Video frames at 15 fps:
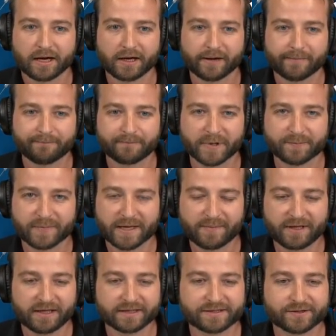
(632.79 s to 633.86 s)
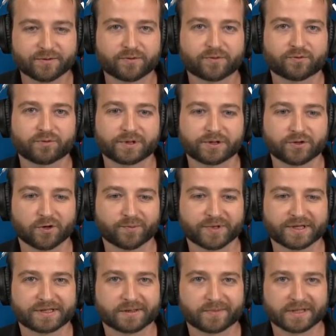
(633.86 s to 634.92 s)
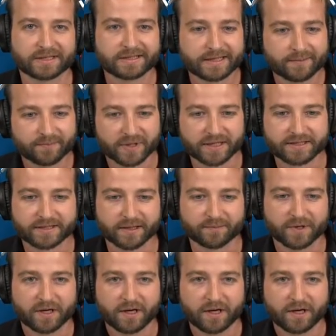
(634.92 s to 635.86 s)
But maybe let's go through the topics a bit step by step.